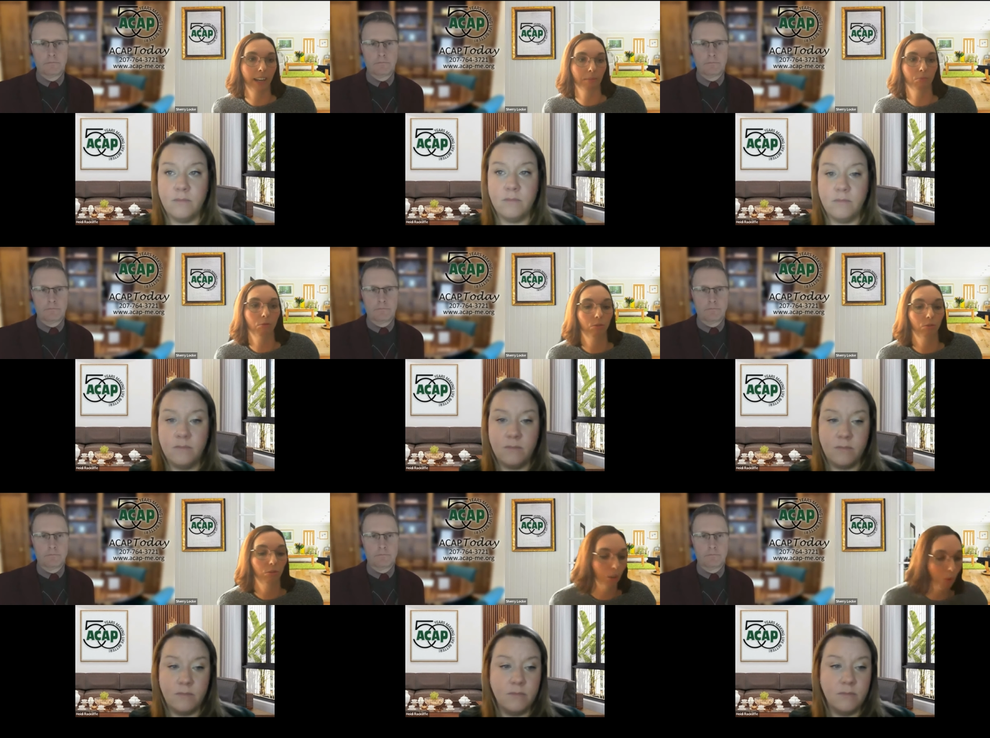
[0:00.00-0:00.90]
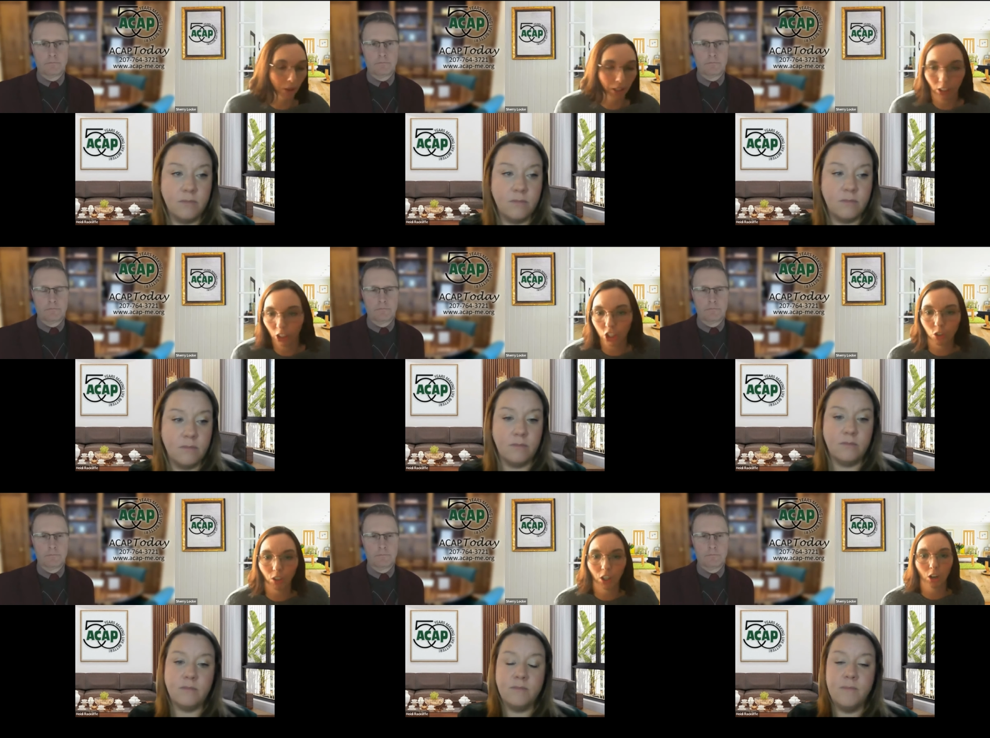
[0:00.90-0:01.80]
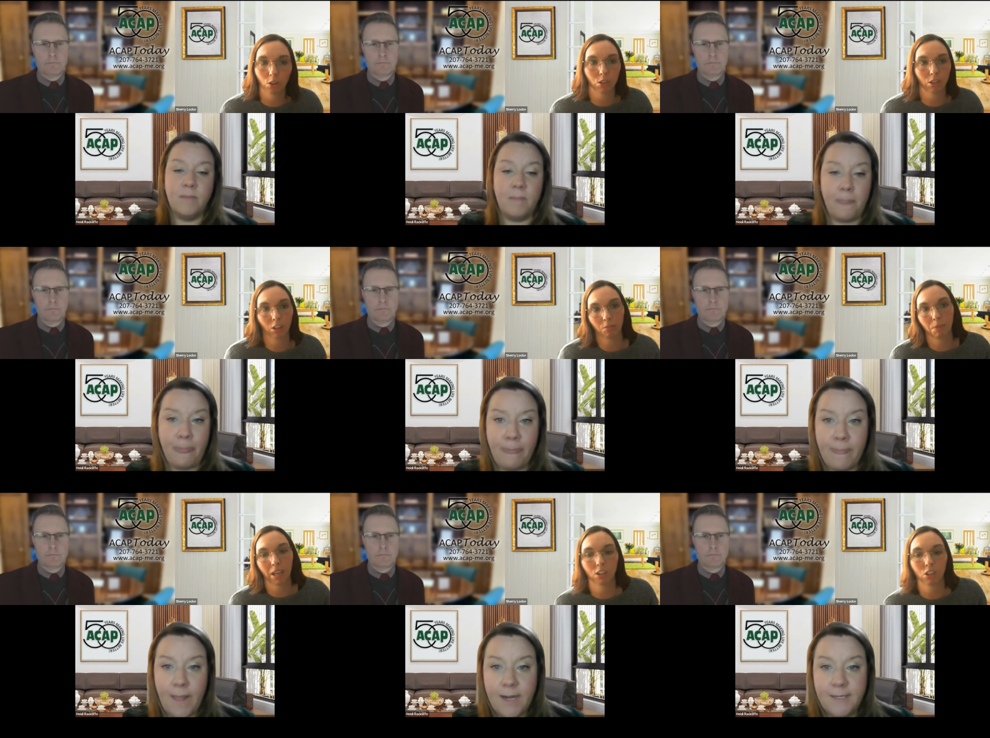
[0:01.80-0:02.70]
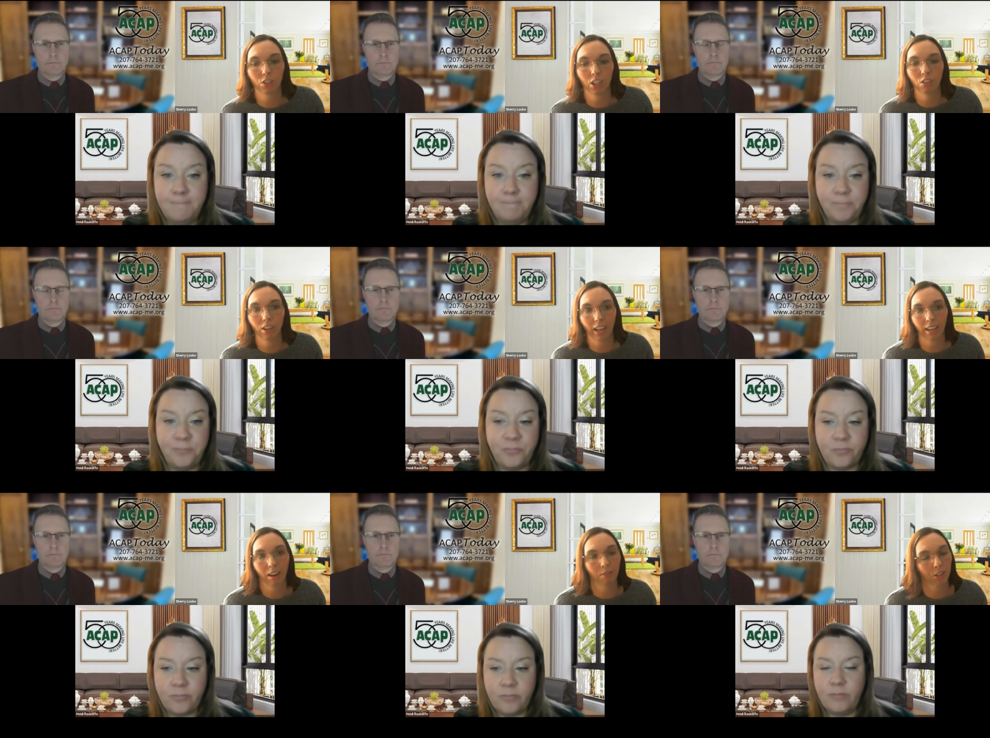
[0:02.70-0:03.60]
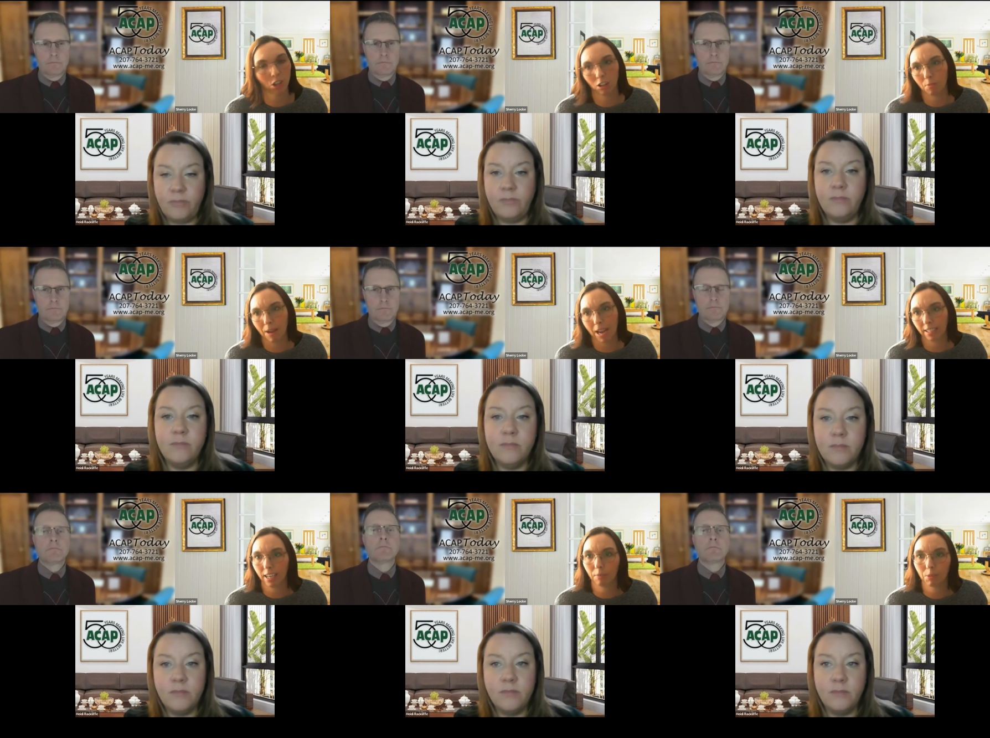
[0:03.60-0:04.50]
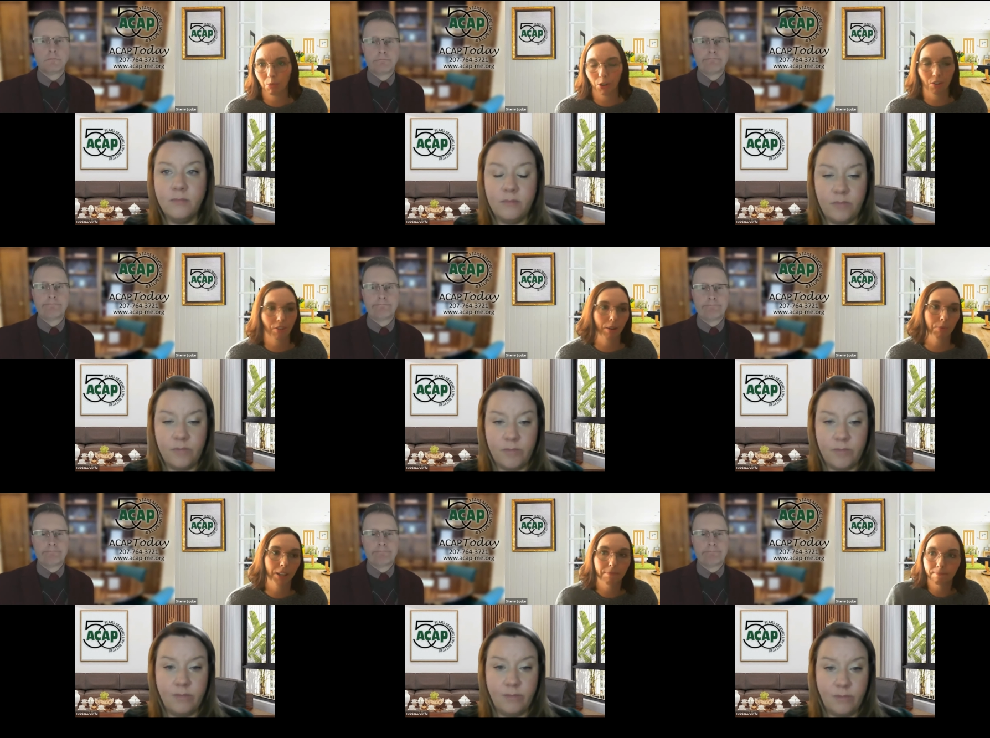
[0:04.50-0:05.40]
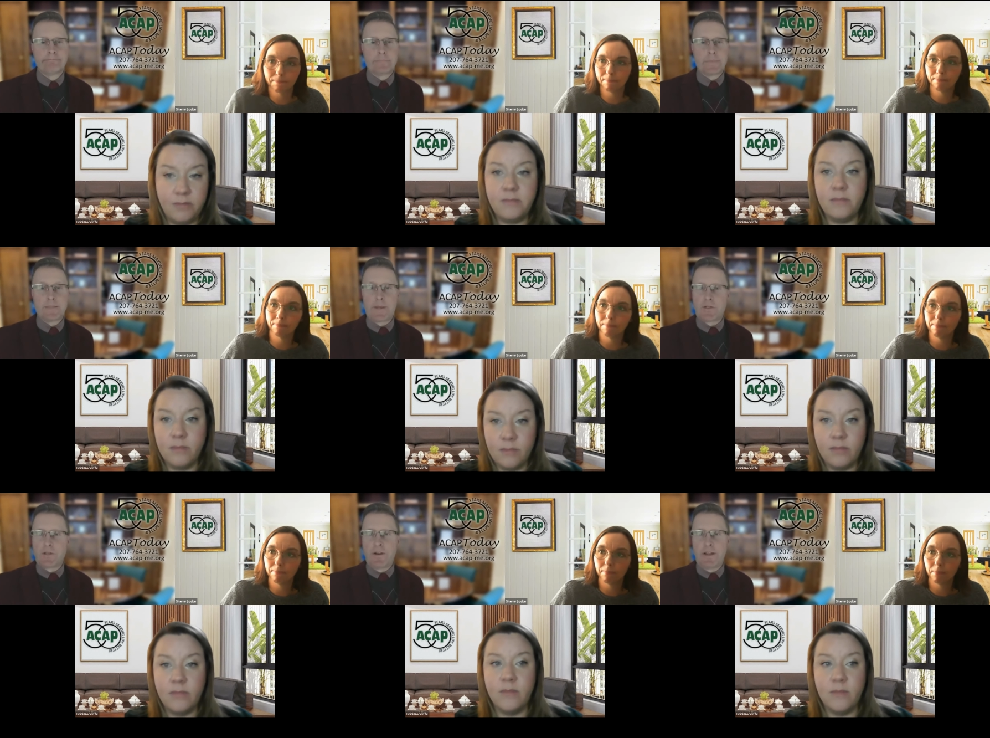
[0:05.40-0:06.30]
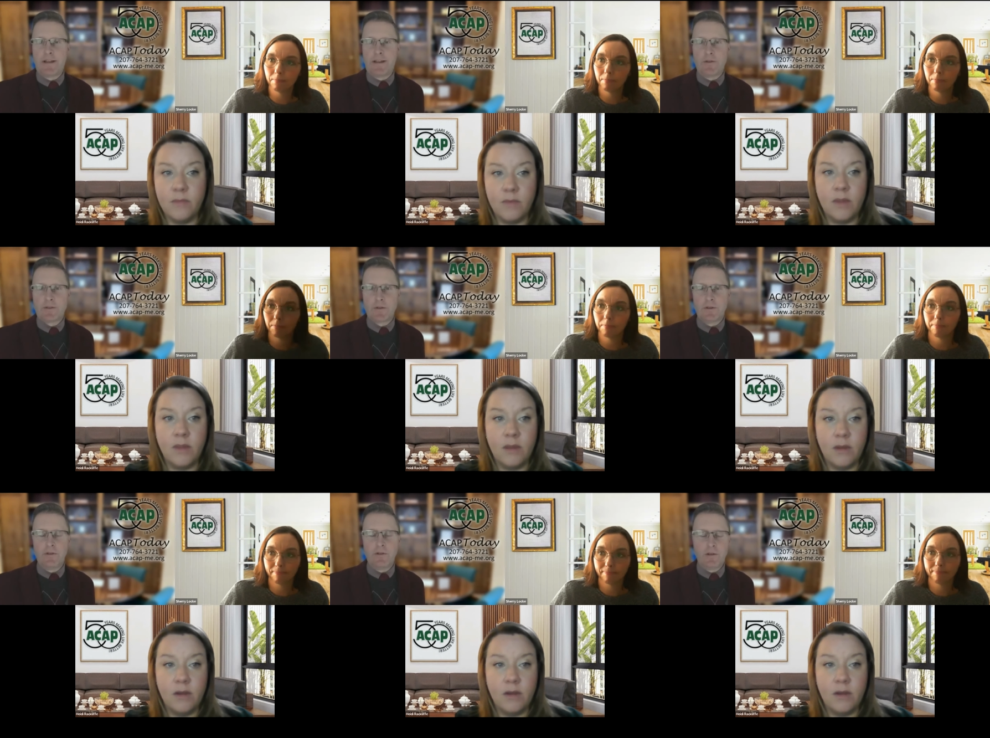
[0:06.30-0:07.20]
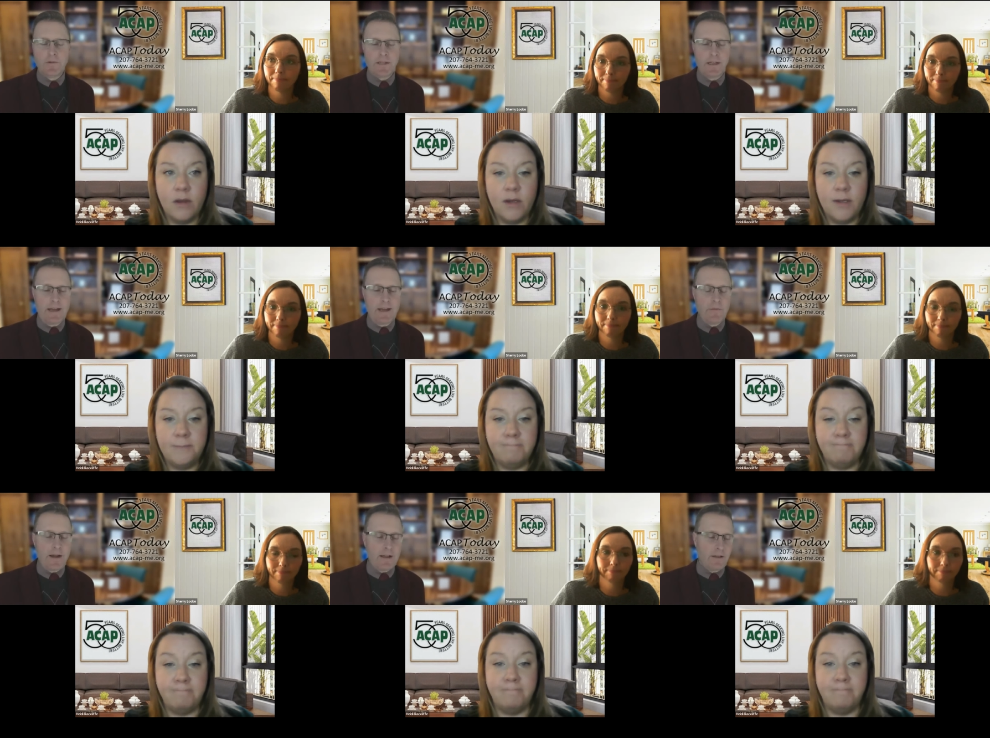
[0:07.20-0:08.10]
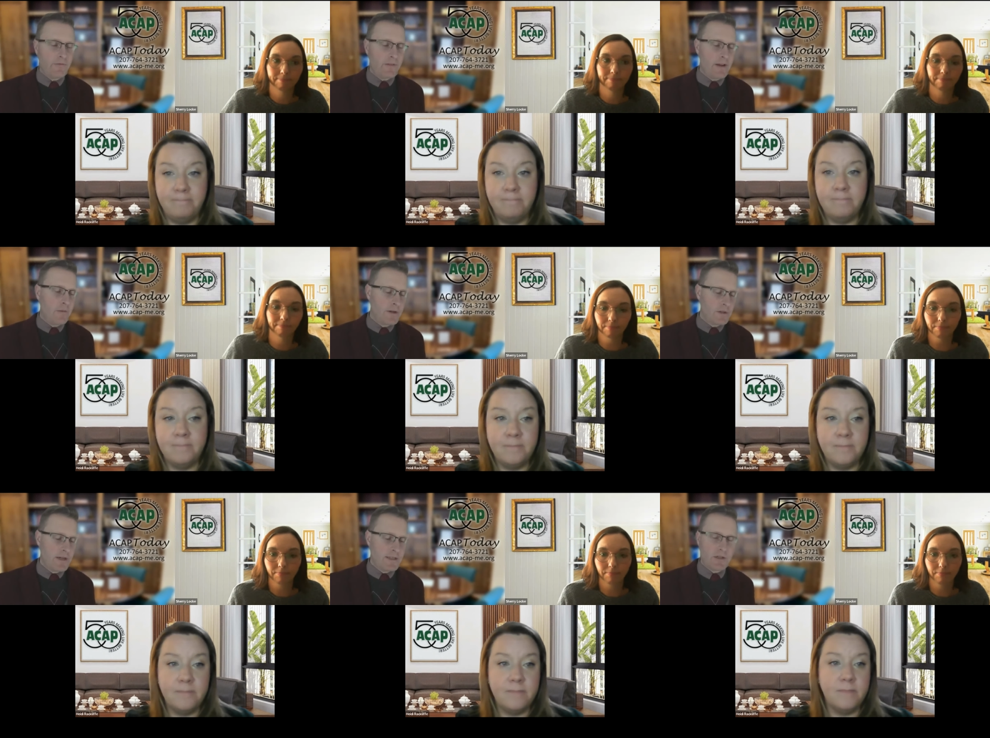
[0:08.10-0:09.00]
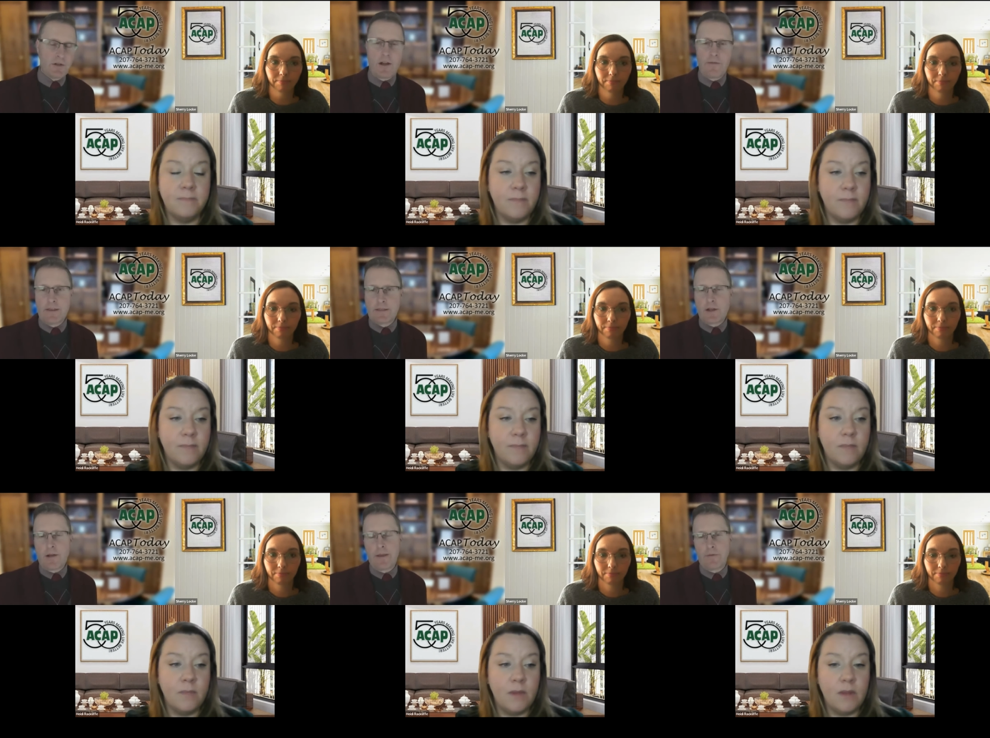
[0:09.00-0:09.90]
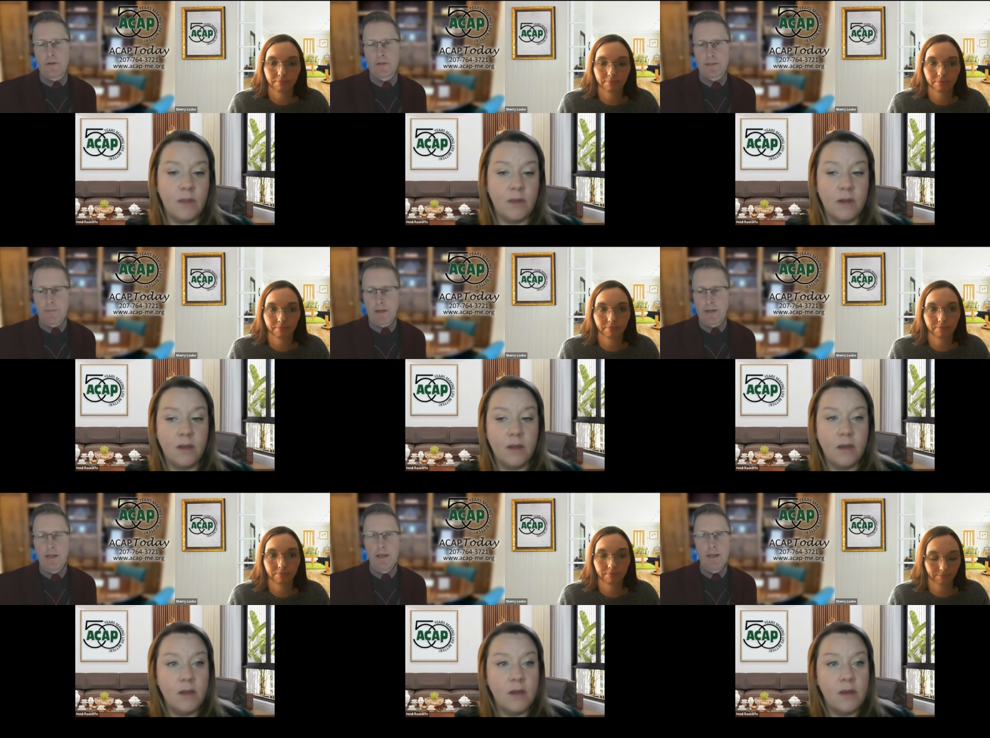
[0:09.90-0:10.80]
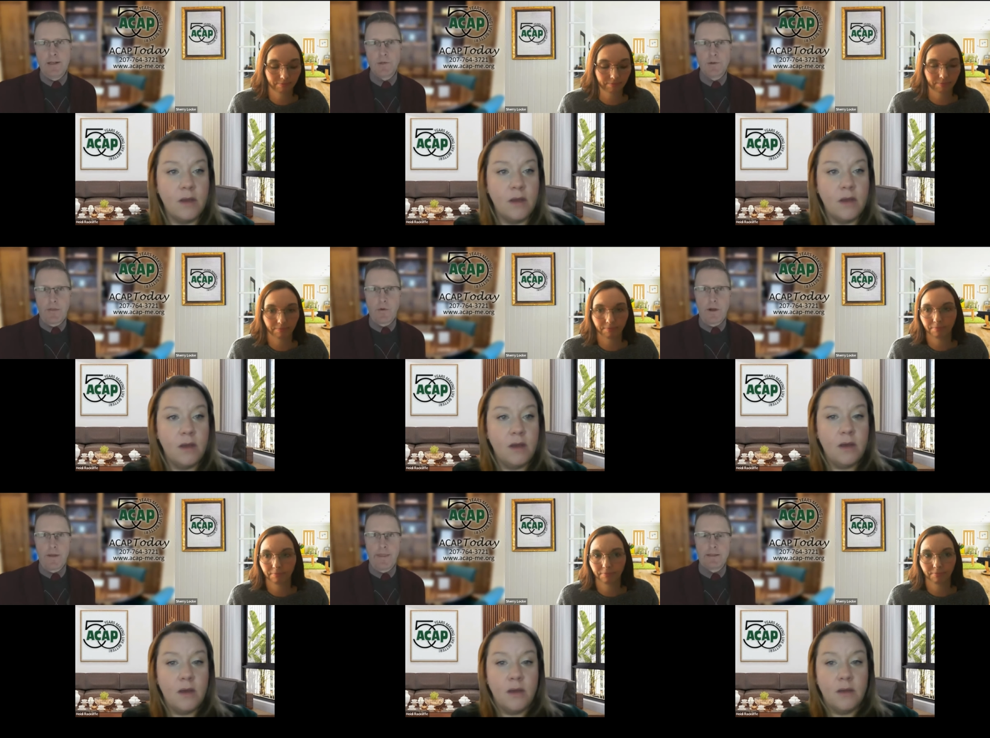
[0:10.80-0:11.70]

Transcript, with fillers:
Speaker 1: um, you know, we want to urge you to go so that you're making sure that you're getting every dollar back to help support your family.
Speaker 2: Especially right now, certainly could use it. Heidi Rackliffe, I uh, want to transition off of this topic for just a minute and to another one